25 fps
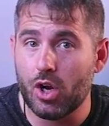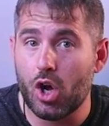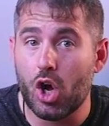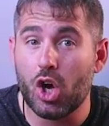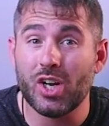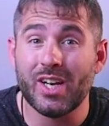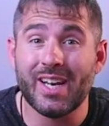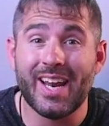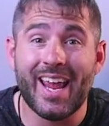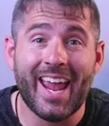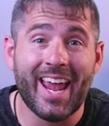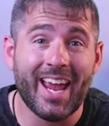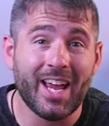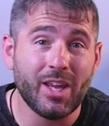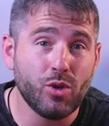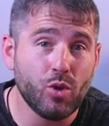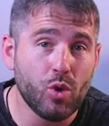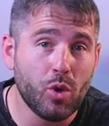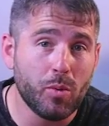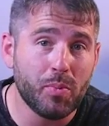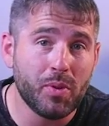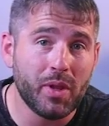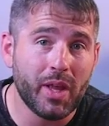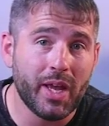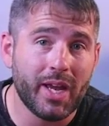on an
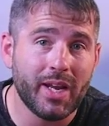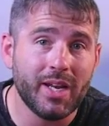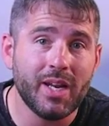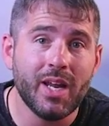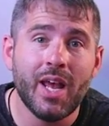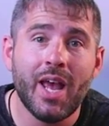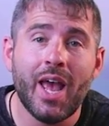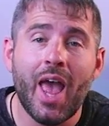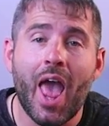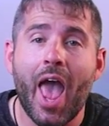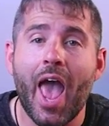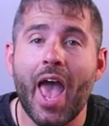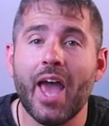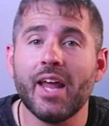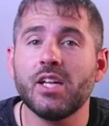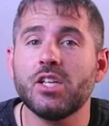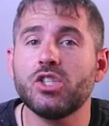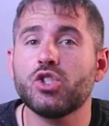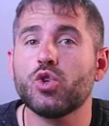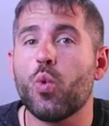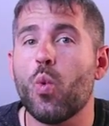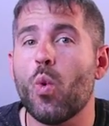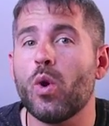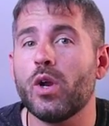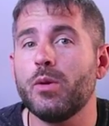annual plan and a
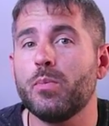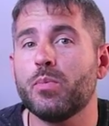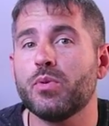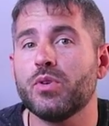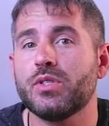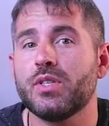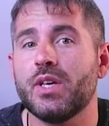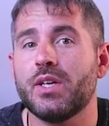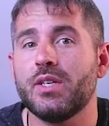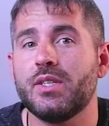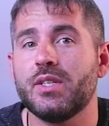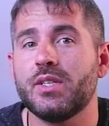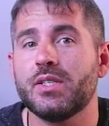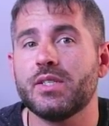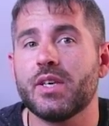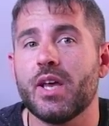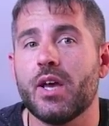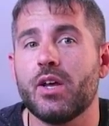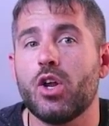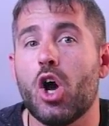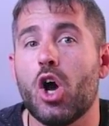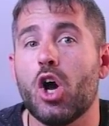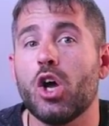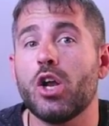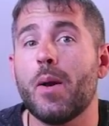20%
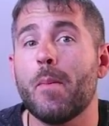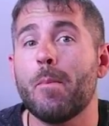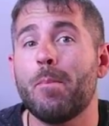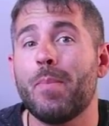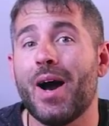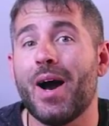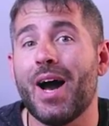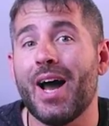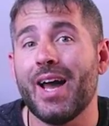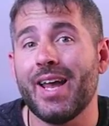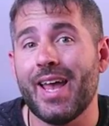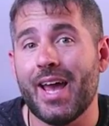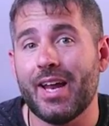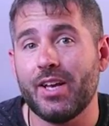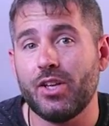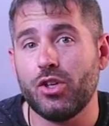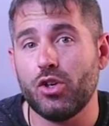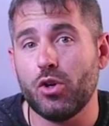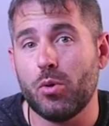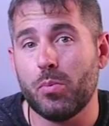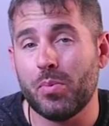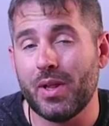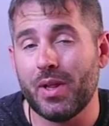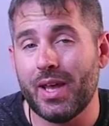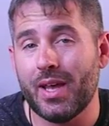discount on a
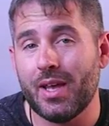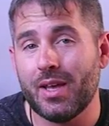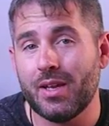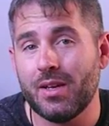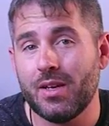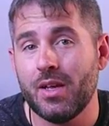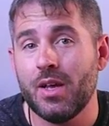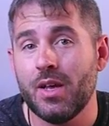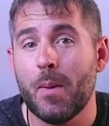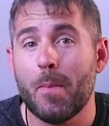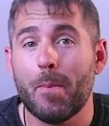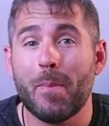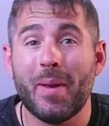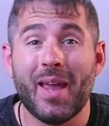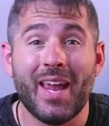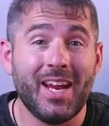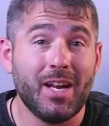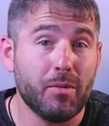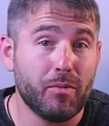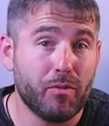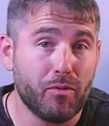biennial plan paid up